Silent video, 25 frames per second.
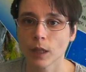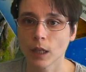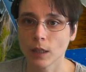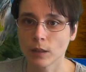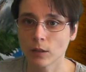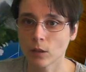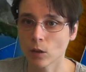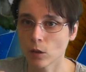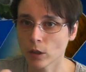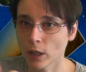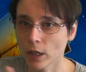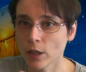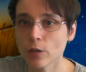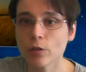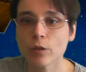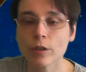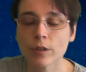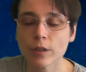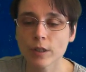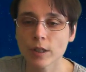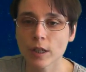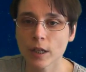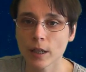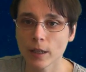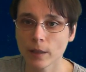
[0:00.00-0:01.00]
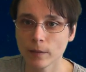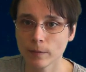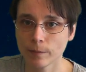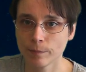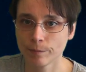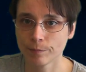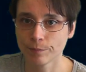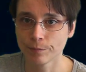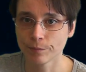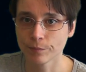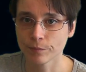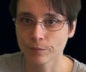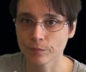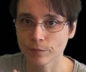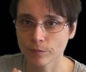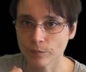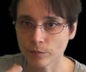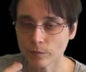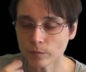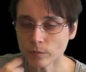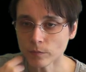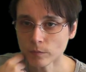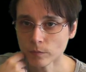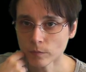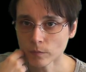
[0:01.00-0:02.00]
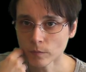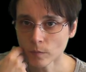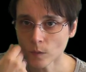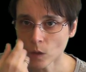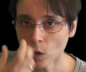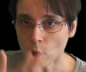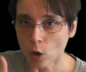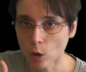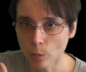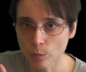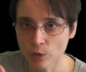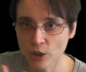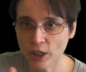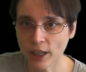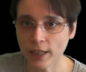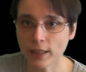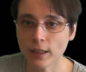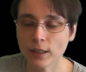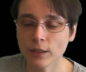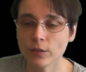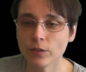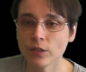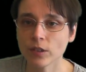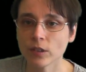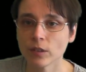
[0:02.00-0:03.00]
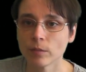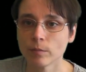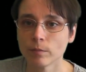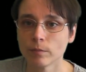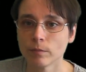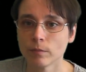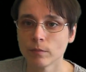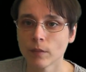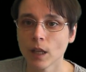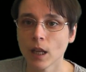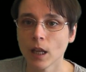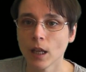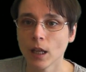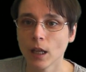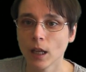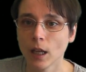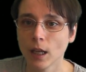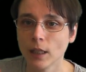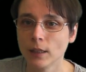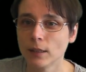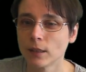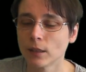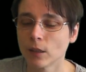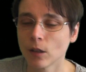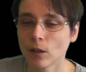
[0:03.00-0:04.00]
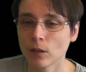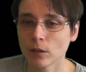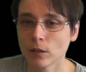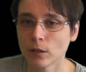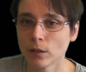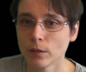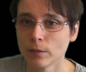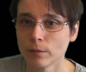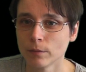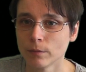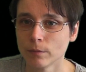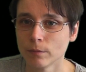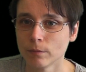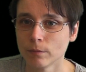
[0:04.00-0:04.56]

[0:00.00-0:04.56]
It's got interesting objectives. It's got